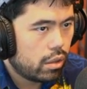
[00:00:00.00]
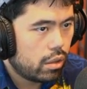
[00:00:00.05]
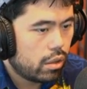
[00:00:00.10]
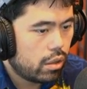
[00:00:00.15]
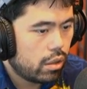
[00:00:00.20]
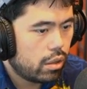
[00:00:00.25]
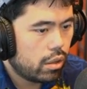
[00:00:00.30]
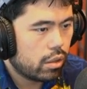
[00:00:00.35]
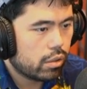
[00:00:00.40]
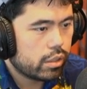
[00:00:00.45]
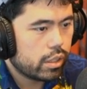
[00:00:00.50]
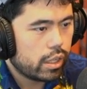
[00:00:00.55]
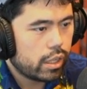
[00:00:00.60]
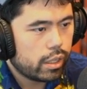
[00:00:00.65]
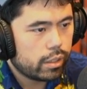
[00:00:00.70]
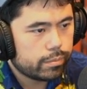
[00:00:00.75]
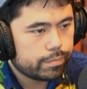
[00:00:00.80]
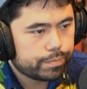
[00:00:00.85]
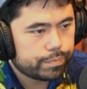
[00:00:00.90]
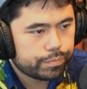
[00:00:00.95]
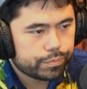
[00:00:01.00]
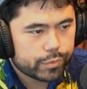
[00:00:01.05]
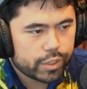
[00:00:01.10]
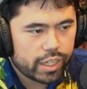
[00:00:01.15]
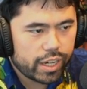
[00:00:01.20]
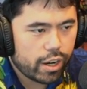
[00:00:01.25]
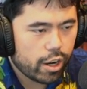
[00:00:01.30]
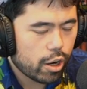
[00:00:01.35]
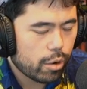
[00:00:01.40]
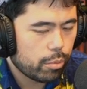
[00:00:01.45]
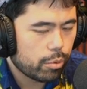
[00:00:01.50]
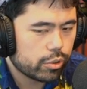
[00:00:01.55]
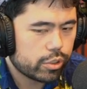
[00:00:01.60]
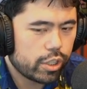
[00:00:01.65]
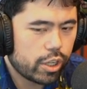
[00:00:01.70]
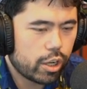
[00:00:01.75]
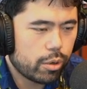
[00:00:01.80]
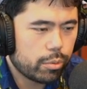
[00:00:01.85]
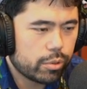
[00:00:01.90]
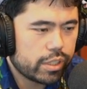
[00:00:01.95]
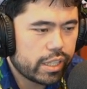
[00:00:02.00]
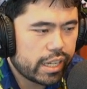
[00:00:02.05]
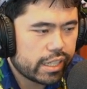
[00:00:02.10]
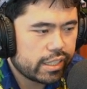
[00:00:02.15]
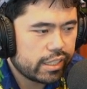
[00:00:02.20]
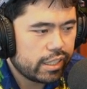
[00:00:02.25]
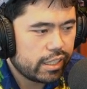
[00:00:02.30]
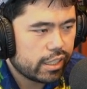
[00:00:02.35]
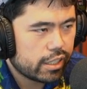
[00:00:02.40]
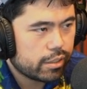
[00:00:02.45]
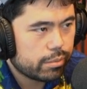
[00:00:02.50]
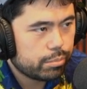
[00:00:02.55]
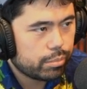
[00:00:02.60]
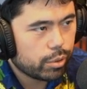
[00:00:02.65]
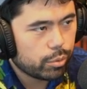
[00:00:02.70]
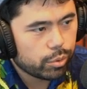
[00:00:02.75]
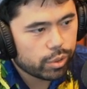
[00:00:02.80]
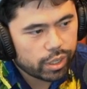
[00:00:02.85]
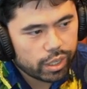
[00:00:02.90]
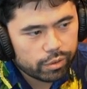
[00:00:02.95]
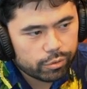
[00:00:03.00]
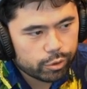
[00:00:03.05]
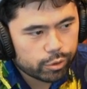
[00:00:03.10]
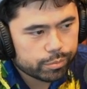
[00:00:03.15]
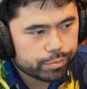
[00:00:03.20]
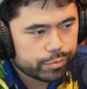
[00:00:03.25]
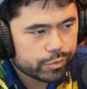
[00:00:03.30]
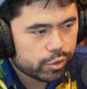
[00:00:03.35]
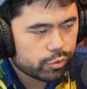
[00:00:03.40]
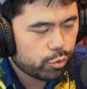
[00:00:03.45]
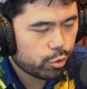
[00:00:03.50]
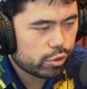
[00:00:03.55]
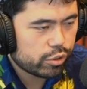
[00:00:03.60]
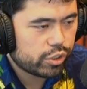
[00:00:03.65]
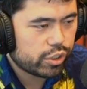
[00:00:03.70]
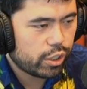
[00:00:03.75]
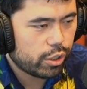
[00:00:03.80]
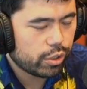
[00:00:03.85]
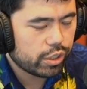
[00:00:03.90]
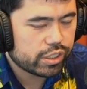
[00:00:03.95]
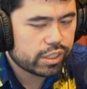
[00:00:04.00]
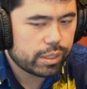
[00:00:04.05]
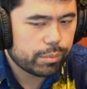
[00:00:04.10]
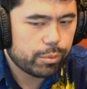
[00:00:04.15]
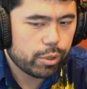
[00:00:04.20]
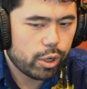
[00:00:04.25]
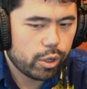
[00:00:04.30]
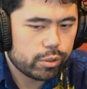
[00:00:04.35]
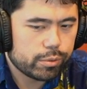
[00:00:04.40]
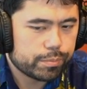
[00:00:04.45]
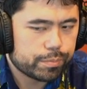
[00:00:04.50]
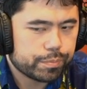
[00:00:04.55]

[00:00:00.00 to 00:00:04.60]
Okay, terrible technique, but whatever. It's 4-0. Let's keep going.